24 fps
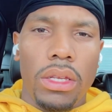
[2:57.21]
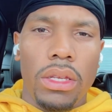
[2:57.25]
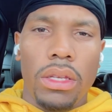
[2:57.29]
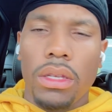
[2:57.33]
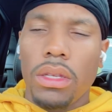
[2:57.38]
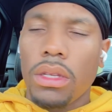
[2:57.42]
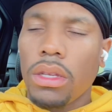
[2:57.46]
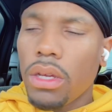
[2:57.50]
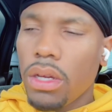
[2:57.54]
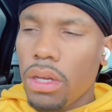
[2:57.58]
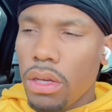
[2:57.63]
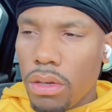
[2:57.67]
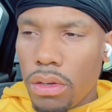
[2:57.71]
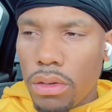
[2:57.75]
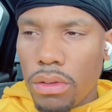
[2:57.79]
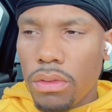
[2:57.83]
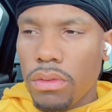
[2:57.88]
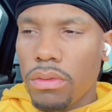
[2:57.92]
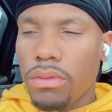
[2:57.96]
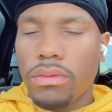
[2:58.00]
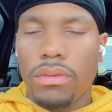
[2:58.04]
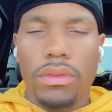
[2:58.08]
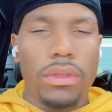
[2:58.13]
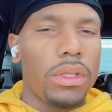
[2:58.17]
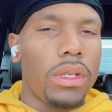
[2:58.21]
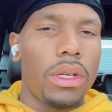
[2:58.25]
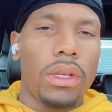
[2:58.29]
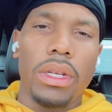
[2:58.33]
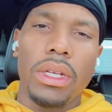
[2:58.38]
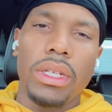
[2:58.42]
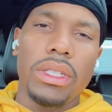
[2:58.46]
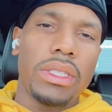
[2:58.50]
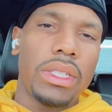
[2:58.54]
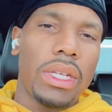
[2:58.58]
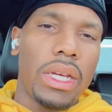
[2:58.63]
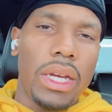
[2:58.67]
No,
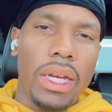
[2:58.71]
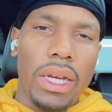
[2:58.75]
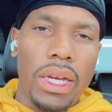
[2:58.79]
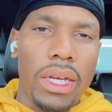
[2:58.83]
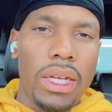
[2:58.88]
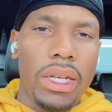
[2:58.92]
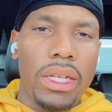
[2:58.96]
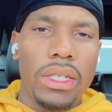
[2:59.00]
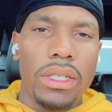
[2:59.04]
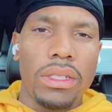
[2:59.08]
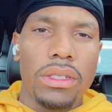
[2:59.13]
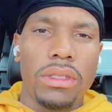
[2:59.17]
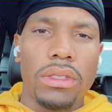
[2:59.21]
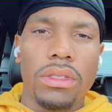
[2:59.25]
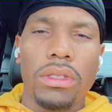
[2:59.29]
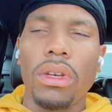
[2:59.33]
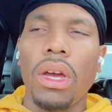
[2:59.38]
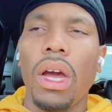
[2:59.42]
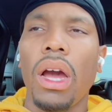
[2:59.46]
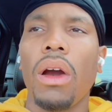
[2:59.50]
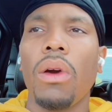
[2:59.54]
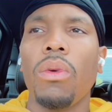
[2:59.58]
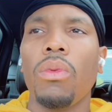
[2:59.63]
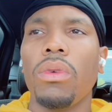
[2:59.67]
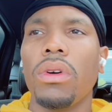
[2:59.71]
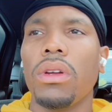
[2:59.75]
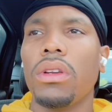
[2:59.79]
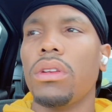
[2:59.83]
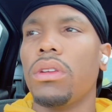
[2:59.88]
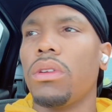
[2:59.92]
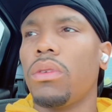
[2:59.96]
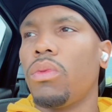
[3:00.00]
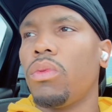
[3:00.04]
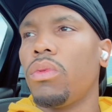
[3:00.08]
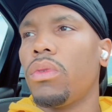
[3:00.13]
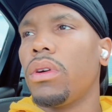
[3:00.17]
that's not how it is. So I wanted a
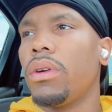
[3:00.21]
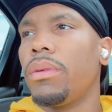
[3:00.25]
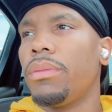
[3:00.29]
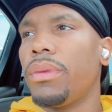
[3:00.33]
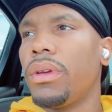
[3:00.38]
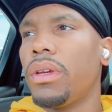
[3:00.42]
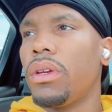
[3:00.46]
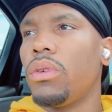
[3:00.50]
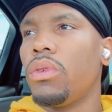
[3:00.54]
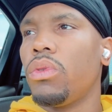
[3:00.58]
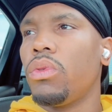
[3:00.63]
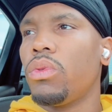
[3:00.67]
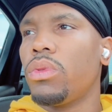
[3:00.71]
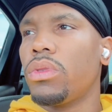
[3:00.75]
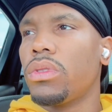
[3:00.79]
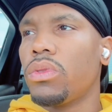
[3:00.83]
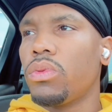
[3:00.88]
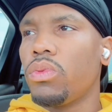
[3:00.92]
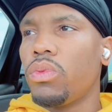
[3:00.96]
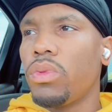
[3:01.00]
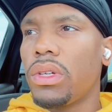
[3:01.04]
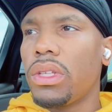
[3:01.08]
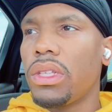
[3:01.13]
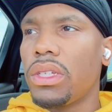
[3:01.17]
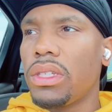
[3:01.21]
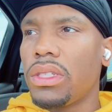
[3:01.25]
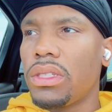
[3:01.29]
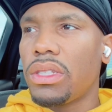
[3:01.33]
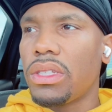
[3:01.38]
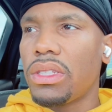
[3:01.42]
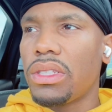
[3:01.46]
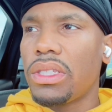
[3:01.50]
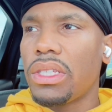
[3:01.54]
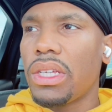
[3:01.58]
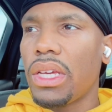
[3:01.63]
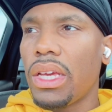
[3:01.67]
woman who was willing
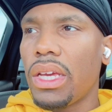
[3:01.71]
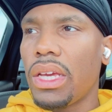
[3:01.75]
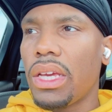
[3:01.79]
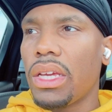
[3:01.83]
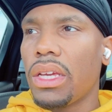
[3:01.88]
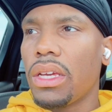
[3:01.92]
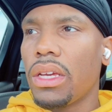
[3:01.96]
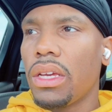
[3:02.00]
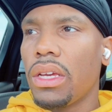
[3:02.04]
take